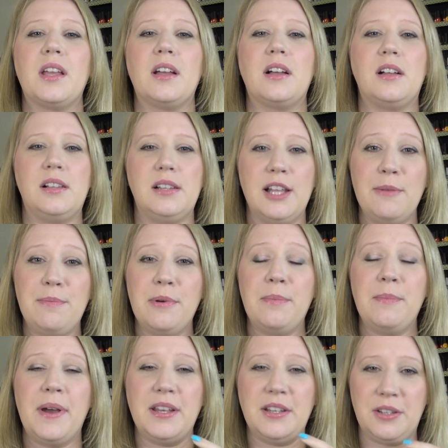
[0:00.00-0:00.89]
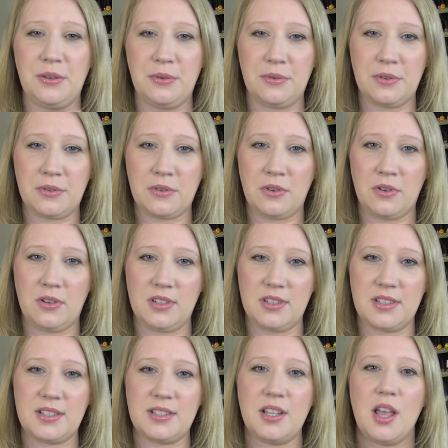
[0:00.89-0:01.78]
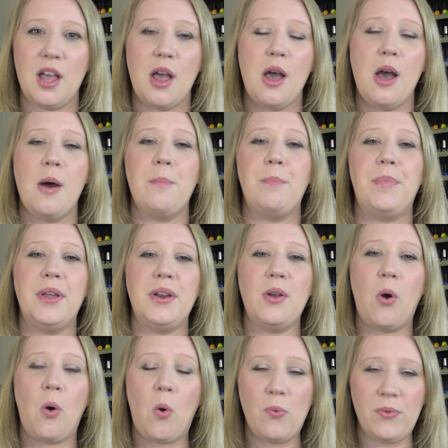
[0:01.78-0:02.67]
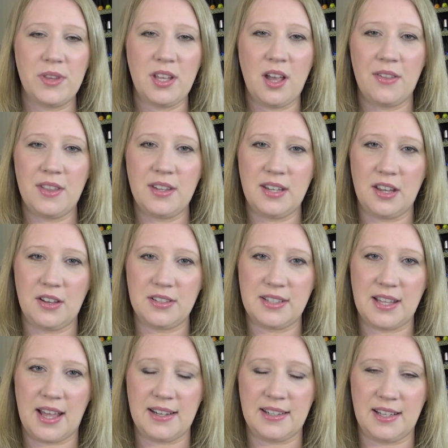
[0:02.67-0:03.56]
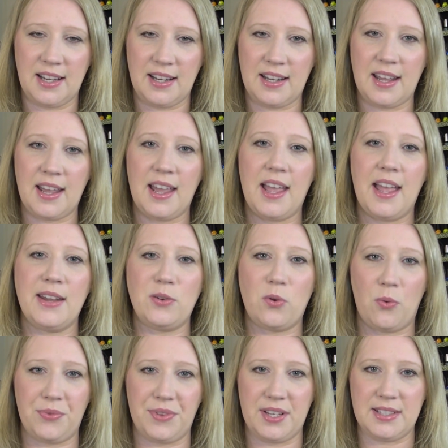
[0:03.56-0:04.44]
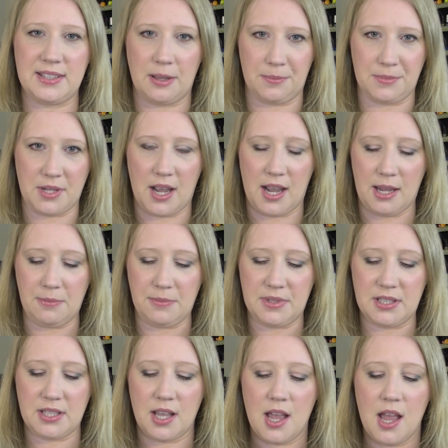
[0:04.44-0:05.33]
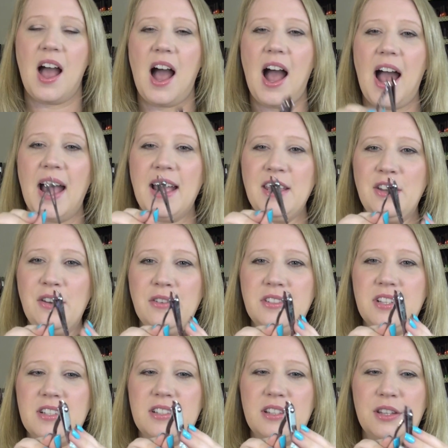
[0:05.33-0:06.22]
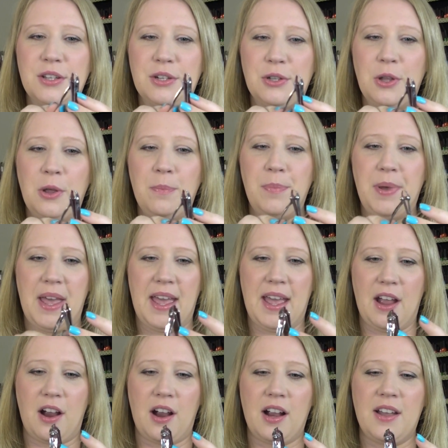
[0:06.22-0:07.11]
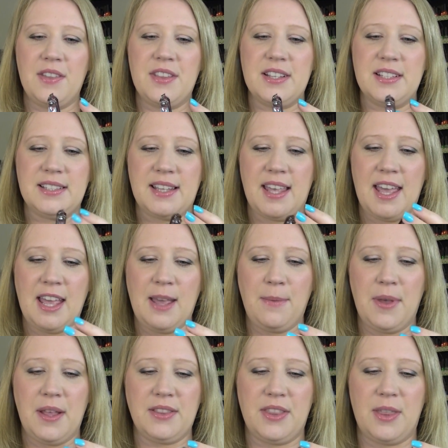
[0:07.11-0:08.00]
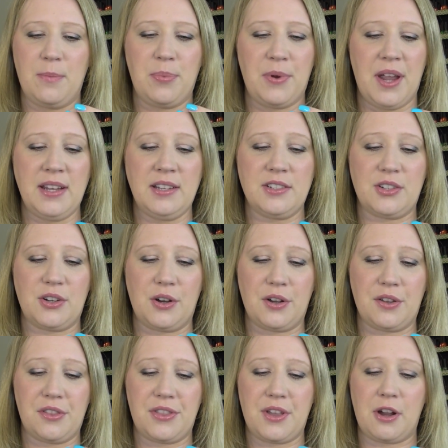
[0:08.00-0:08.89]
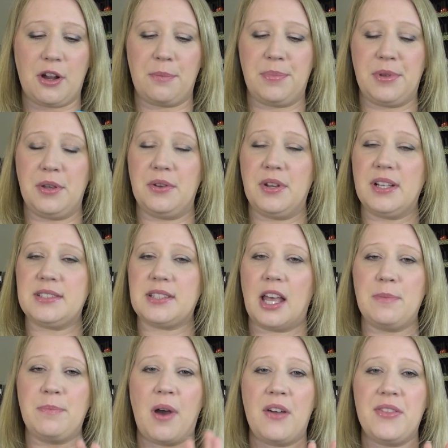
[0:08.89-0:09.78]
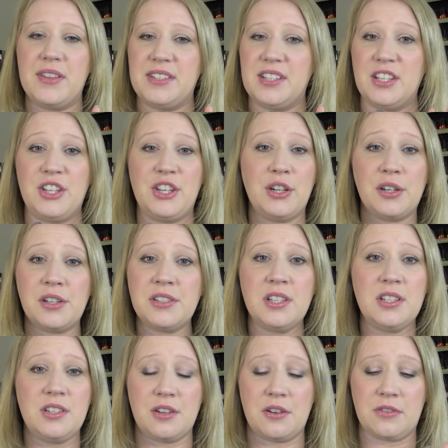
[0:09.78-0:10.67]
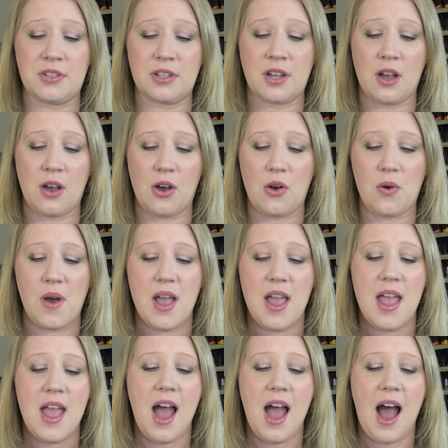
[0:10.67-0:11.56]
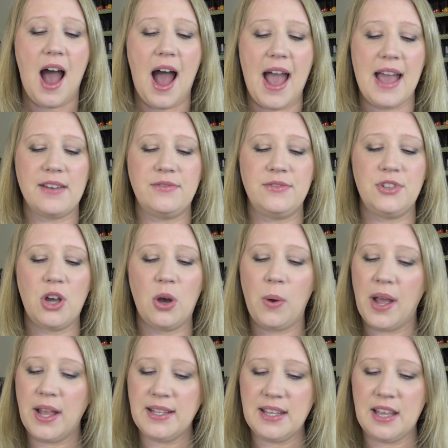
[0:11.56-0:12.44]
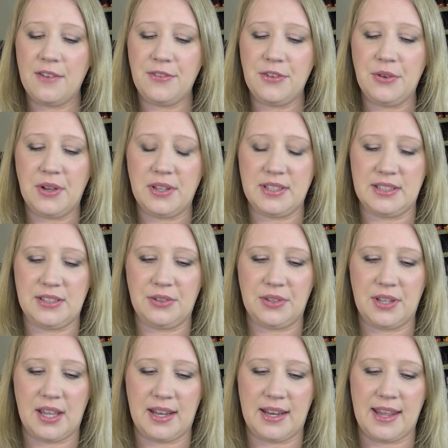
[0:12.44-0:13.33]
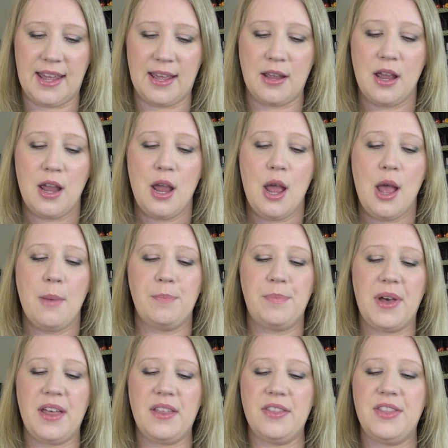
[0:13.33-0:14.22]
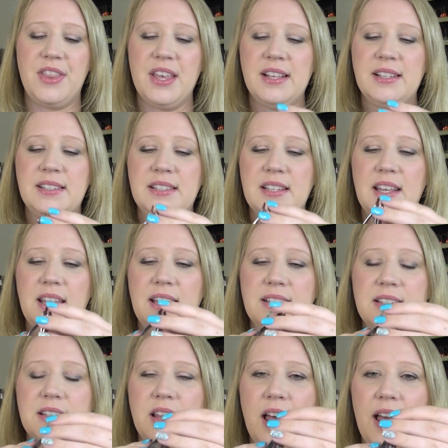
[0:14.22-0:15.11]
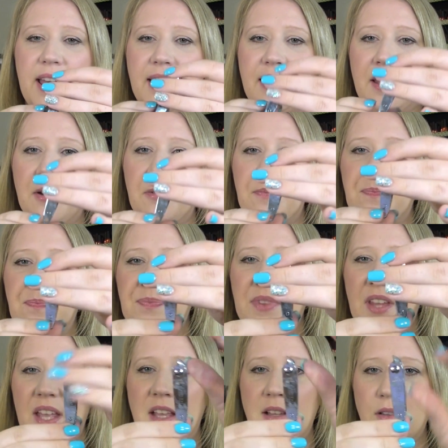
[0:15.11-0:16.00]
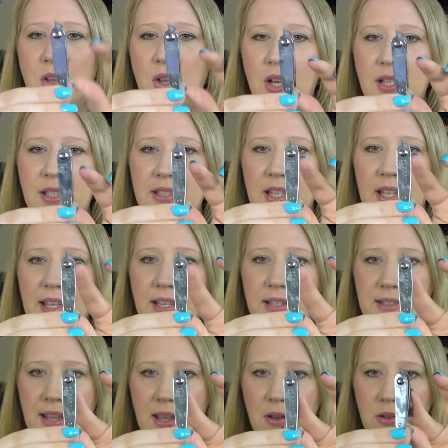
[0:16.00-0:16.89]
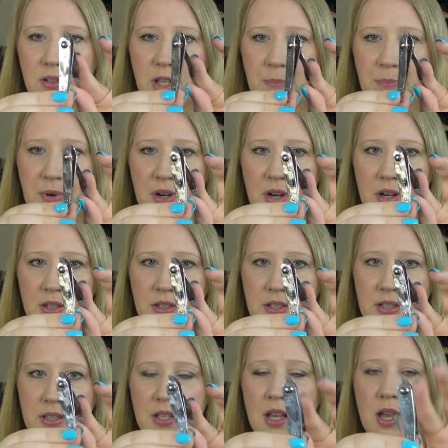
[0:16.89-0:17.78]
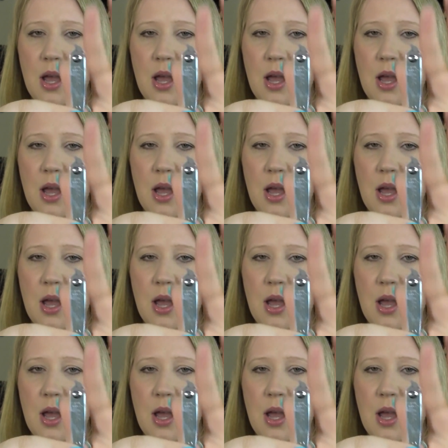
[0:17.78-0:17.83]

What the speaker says: clip my cuticles, but only on the nails that need it, and only sometimes. I use this little pair. The brand is Earth Therapeutics. I bought this years and years ago. I have no idea if you can still get it, but this is like, it looks like nail clippers,